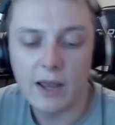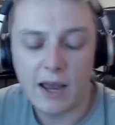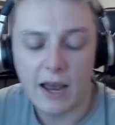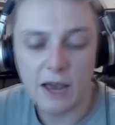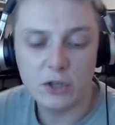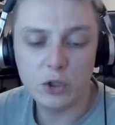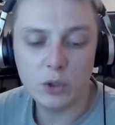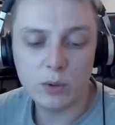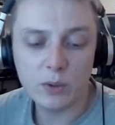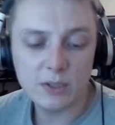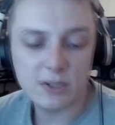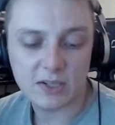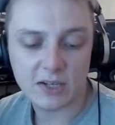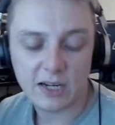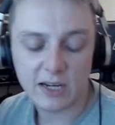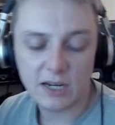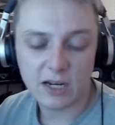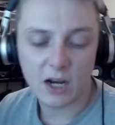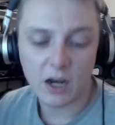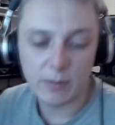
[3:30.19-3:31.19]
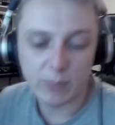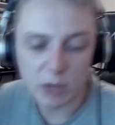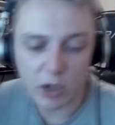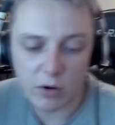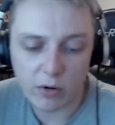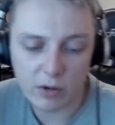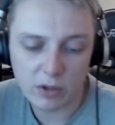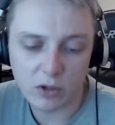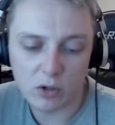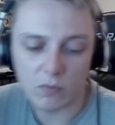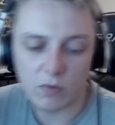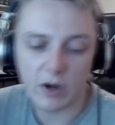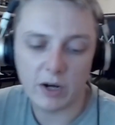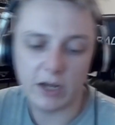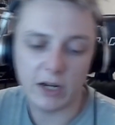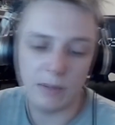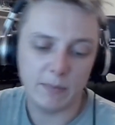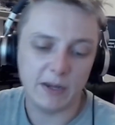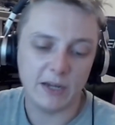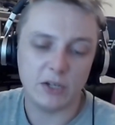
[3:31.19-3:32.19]
As you can see, I'm currently not
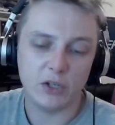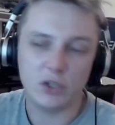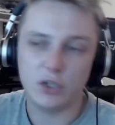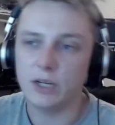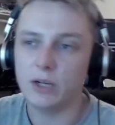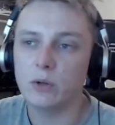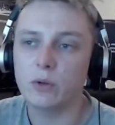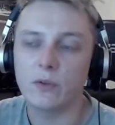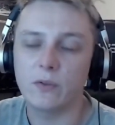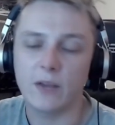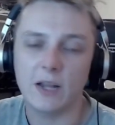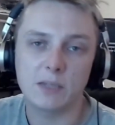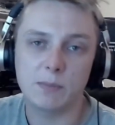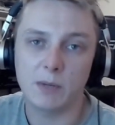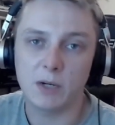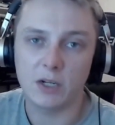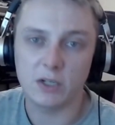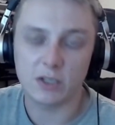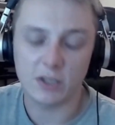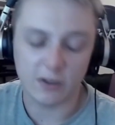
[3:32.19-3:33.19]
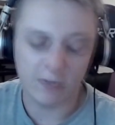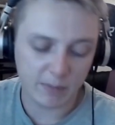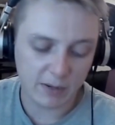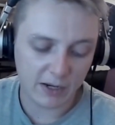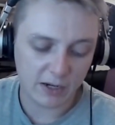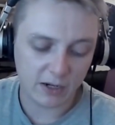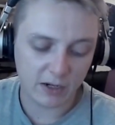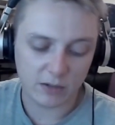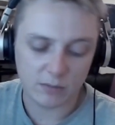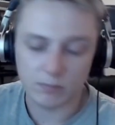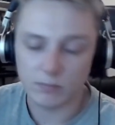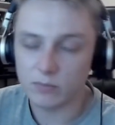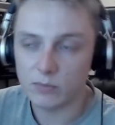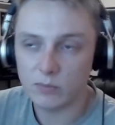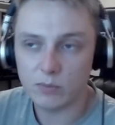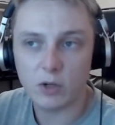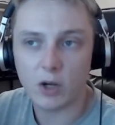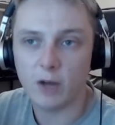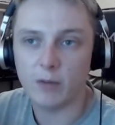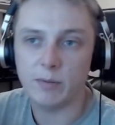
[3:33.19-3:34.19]
running a peace shield, and that's because I've been
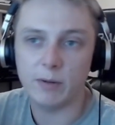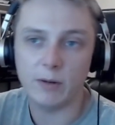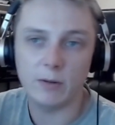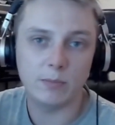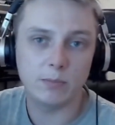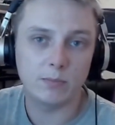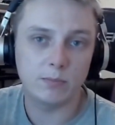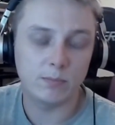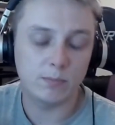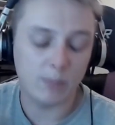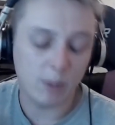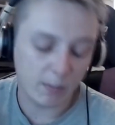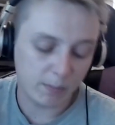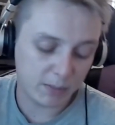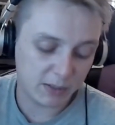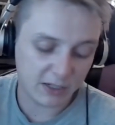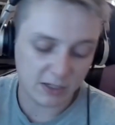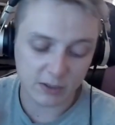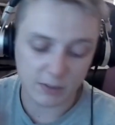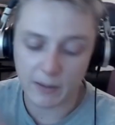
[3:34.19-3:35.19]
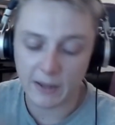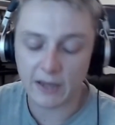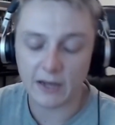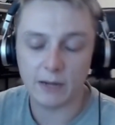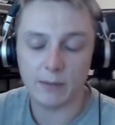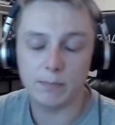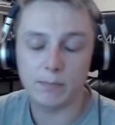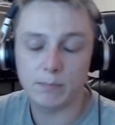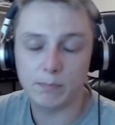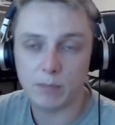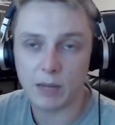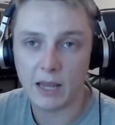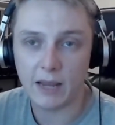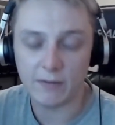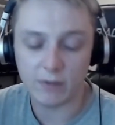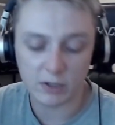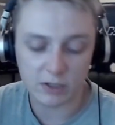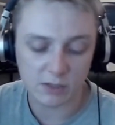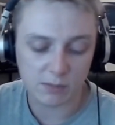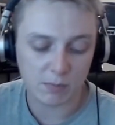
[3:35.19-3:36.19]
participating in player
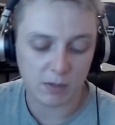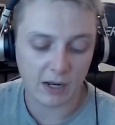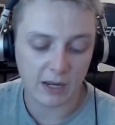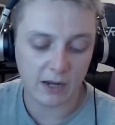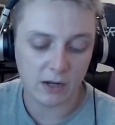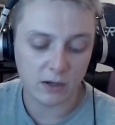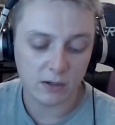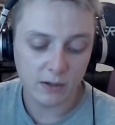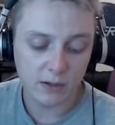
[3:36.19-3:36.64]
versus player.